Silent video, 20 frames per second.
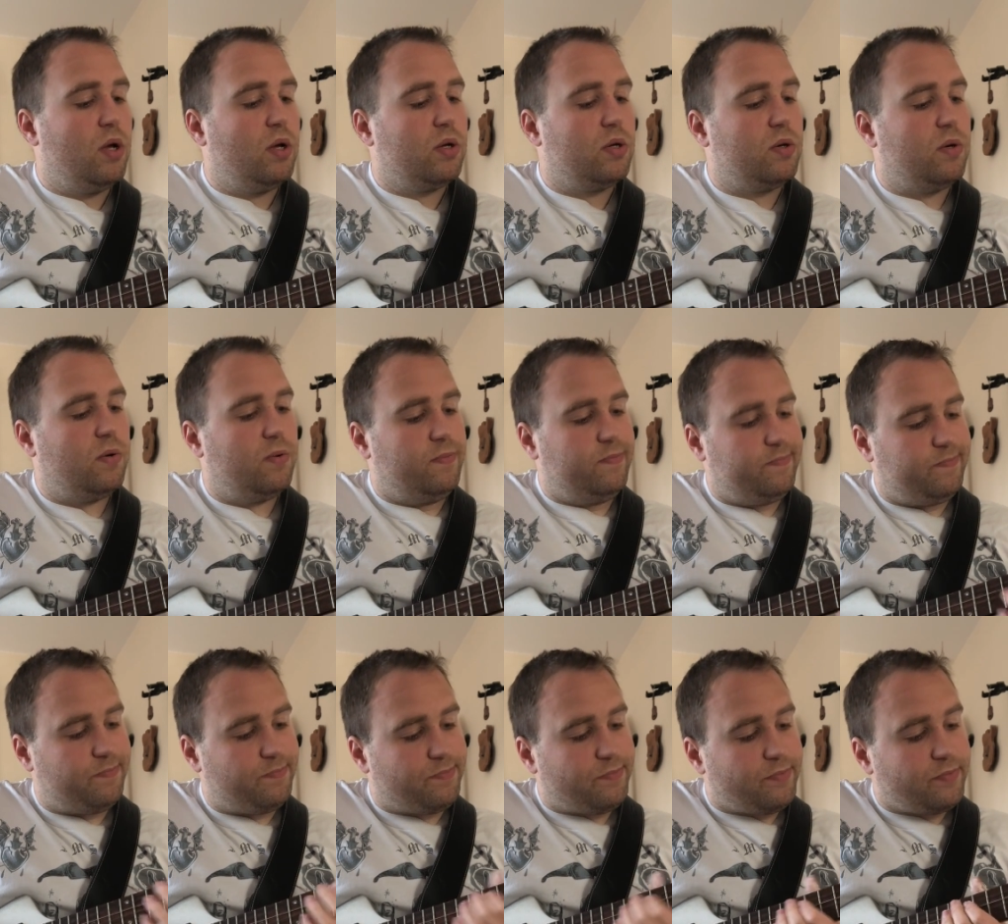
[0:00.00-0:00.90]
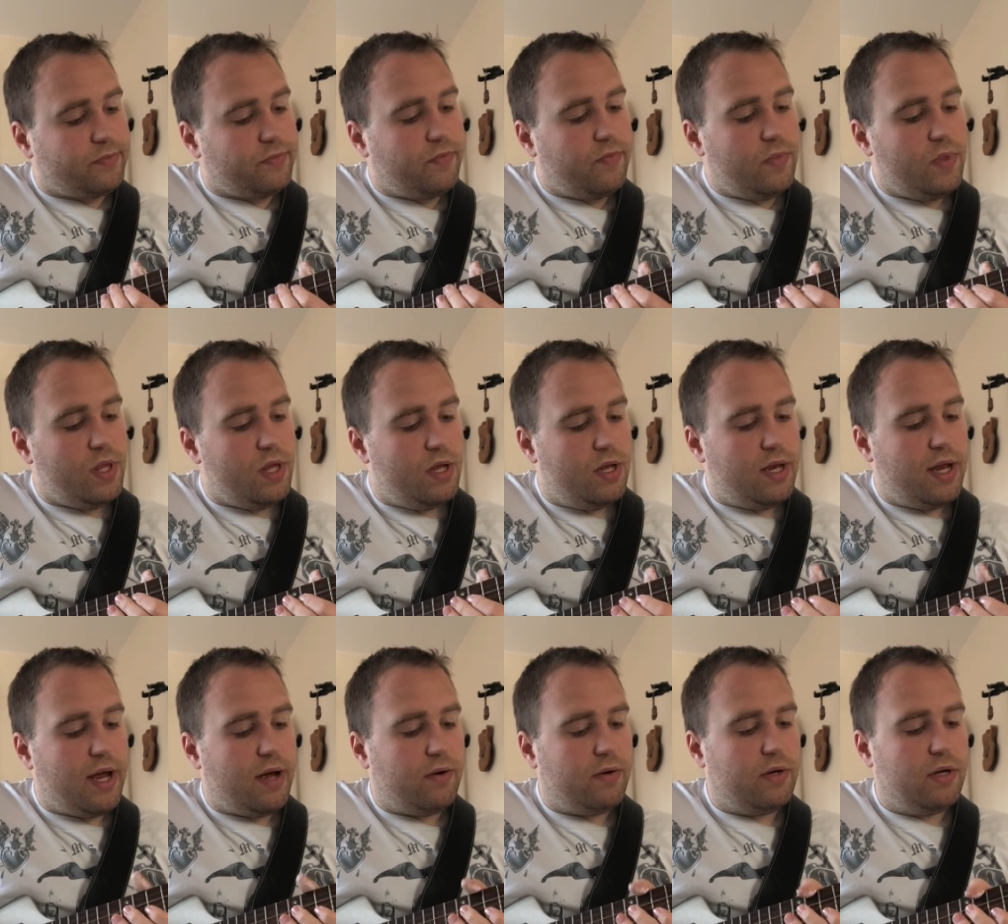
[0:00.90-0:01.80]
Cool.
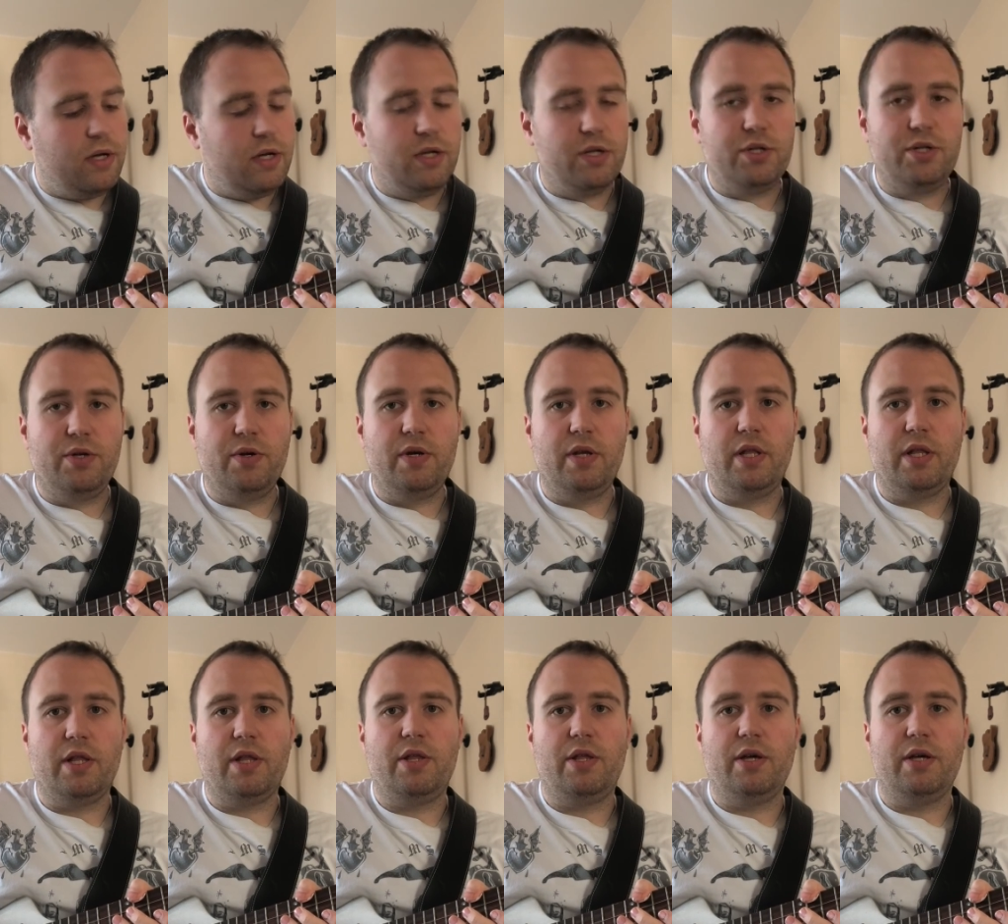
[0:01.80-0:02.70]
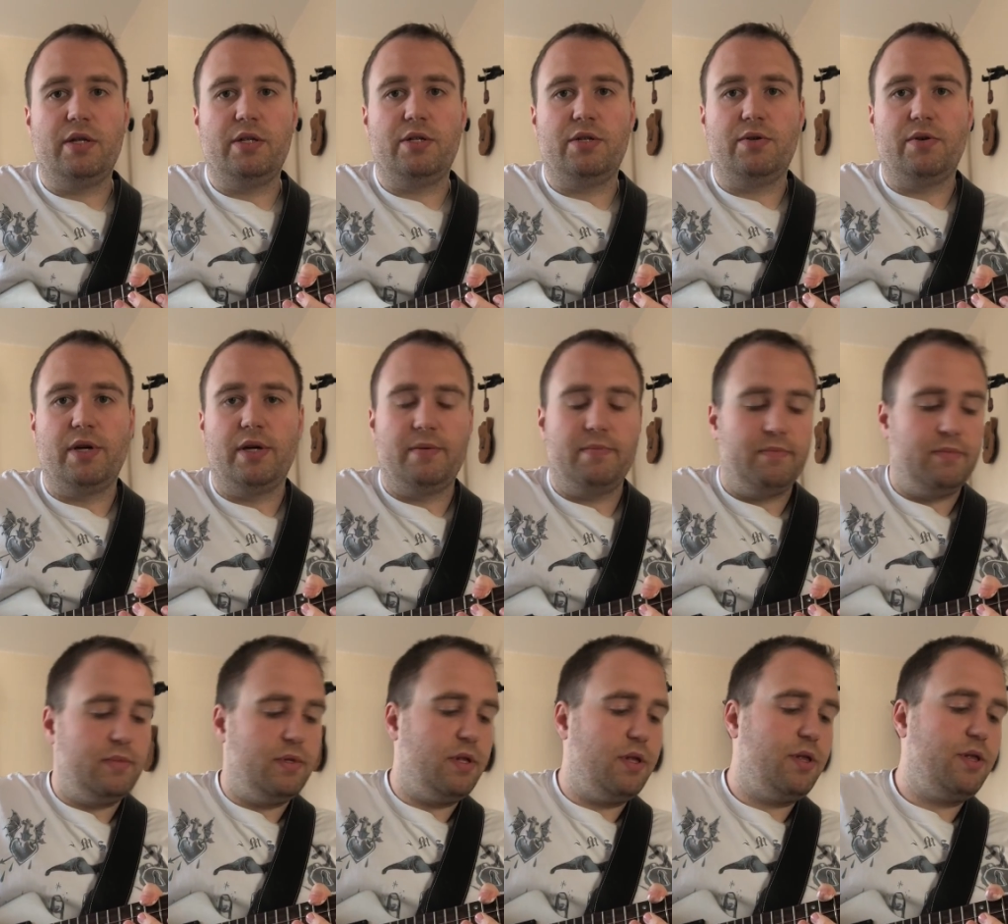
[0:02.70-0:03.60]
Now, tuning the third string.
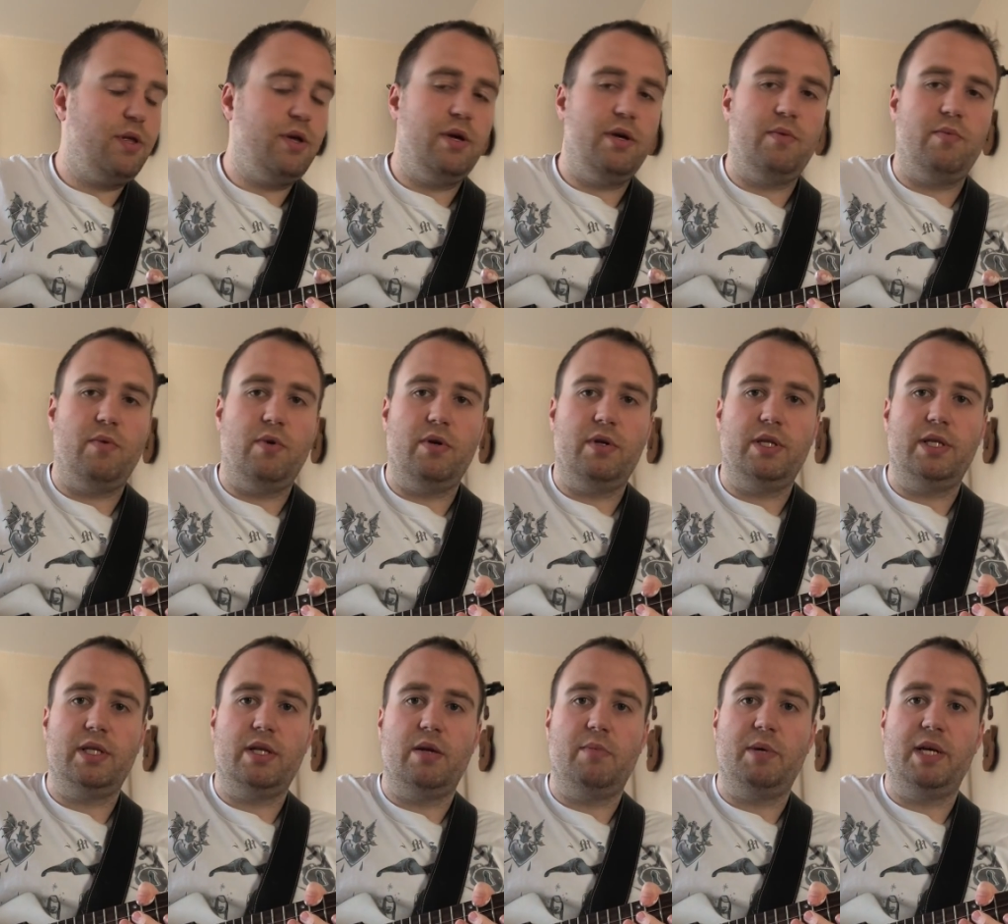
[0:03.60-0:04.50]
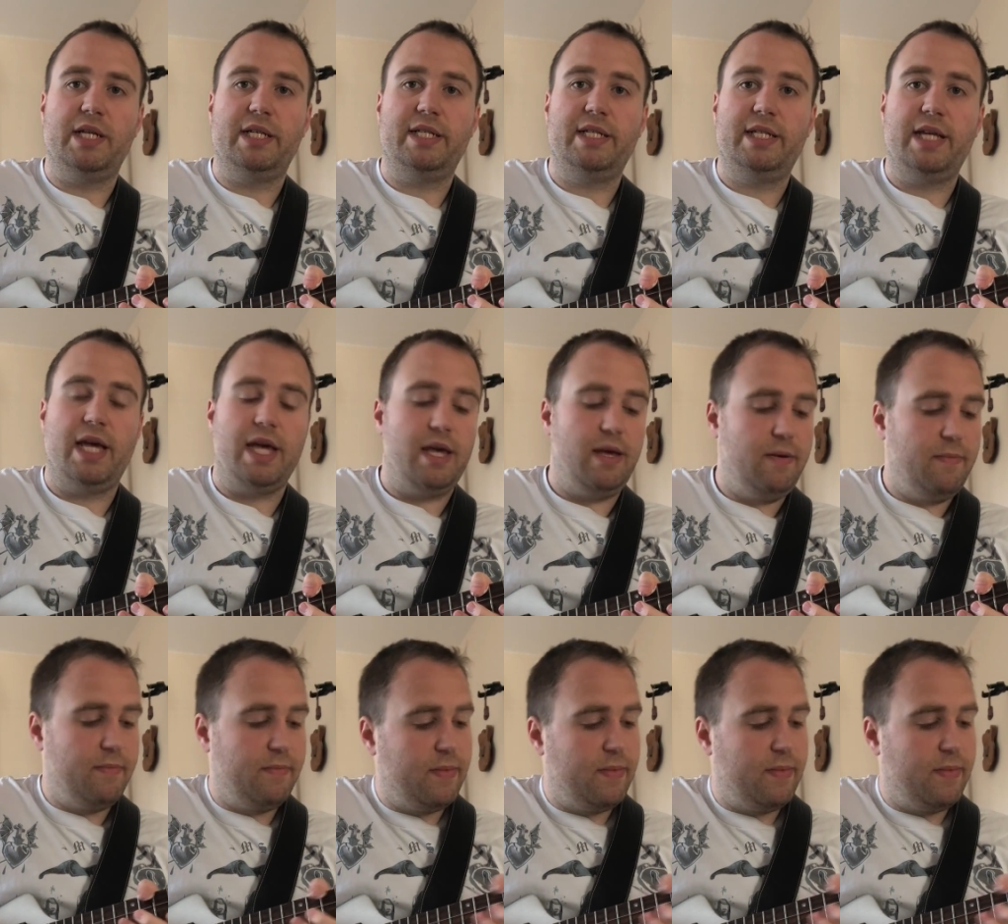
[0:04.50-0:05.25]
The third one is going to be a C.